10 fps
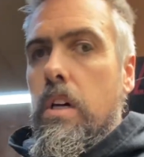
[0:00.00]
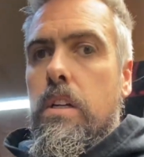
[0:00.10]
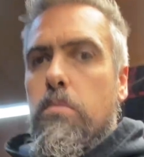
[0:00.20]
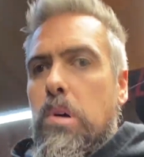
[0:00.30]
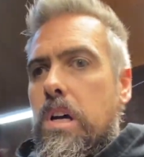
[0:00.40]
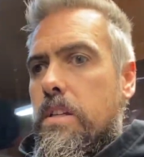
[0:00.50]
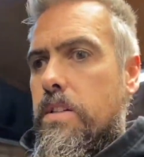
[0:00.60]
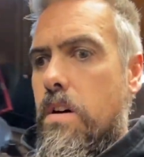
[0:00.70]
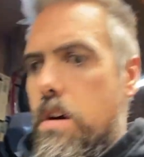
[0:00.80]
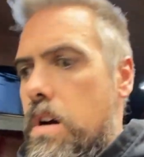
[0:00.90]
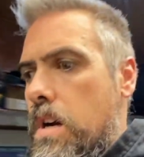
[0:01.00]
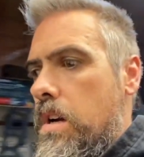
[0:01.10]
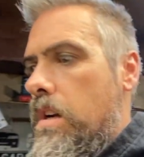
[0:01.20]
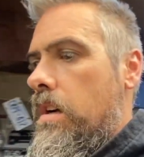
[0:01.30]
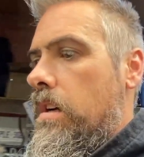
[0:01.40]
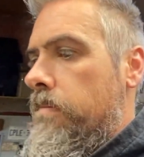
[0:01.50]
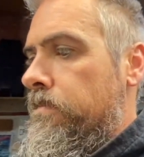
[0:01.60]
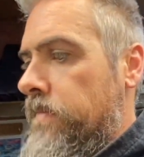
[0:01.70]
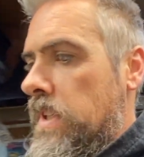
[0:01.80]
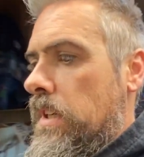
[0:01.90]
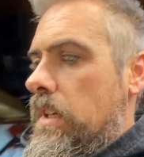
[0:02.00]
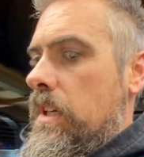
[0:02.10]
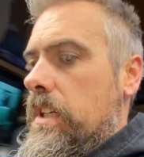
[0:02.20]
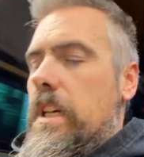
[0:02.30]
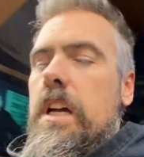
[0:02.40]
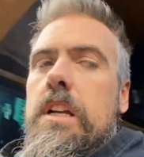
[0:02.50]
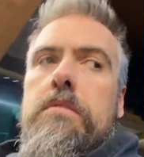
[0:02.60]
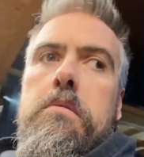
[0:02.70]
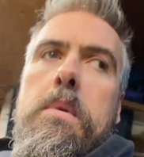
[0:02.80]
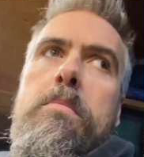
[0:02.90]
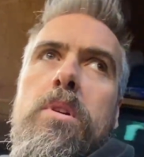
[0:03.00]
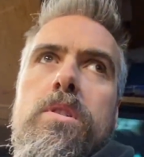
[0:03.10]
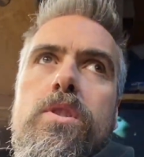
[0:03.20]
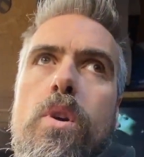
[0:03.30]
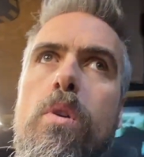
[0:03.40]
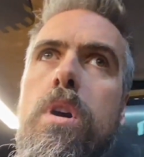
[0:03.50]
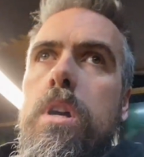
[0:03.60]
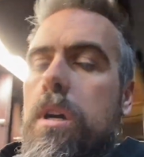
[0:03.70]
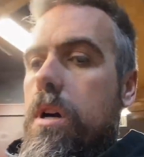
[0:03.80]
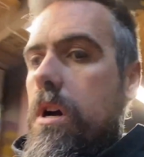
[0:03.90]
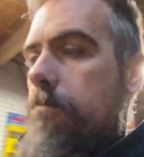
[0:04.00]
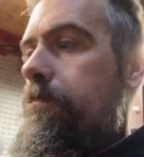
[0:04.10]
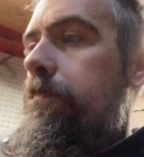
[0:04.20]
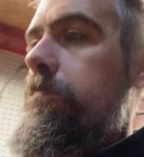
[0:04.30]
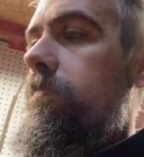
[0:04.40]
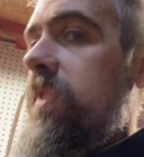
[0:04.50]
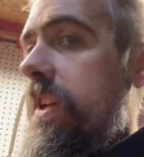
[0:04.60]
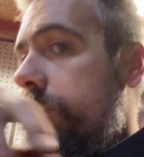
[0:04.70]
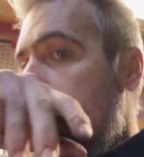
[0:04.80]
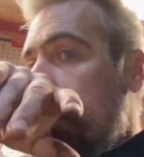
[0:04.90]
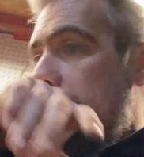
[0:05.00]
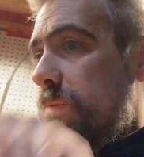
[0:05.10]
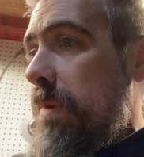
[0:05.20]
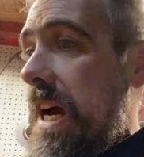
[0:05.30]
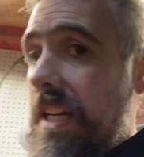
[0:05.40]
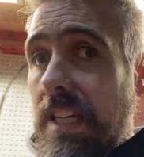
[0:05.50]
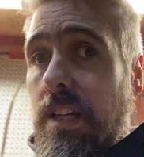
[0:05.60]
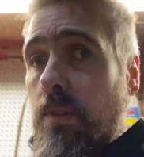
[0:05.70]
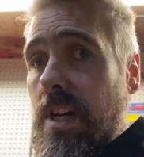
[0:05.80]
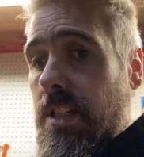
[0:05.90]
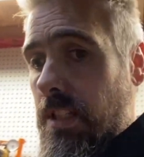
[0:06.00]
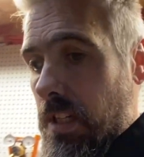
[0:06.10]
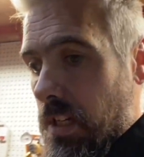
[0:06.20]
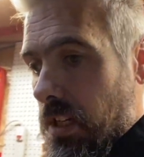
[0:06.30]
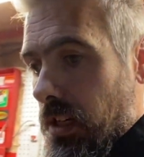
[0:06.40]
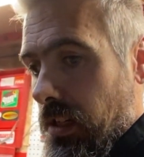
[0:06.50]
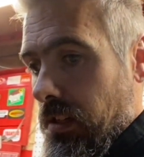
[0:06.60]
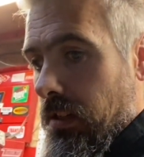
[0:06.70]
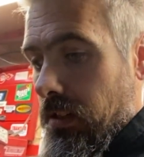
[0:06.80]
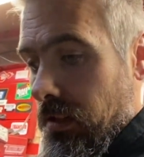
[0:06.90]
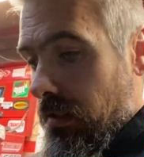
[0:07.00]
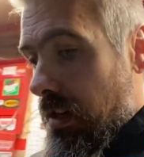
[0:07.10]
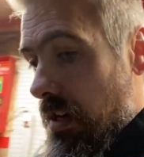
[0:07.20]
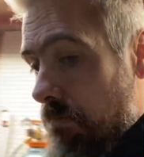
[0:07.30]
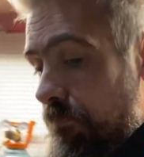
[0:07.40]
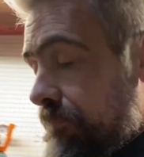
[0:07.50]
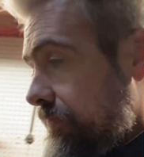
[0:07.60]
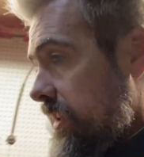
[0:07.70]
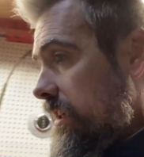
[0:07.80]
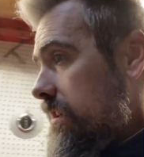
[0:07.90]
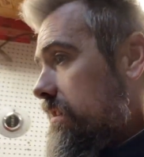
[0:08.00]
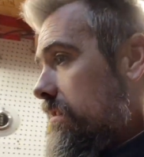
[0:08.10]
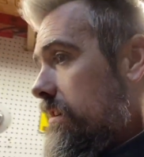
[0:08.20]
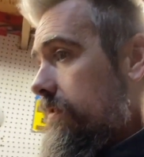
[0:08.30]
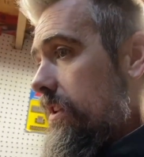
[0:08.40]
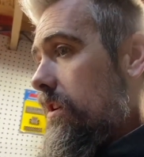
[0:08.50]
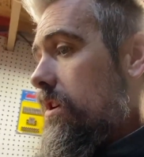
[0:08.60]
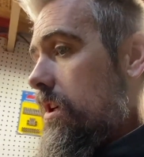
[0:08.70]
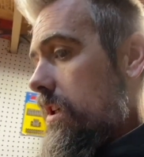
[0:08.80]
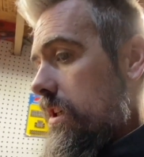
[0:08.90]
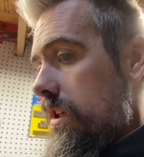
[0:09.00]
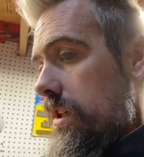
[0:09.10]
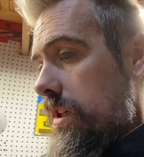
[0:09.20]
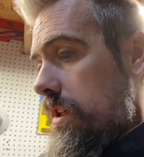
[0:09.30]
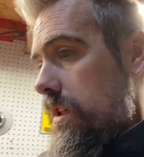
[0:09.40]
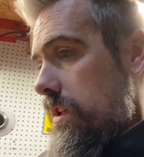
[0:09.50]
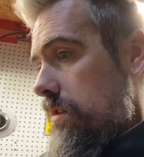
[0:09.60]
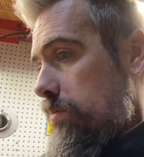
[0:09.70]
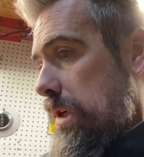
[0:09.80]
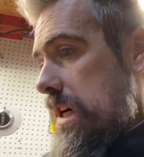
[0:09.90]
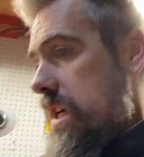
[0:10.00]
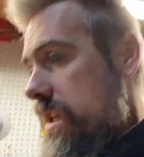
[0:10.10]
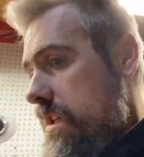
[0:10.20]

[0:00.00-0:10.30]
did I buy this car? Can't even remember. So, um, a few months back anyways, um, I'll have to look, but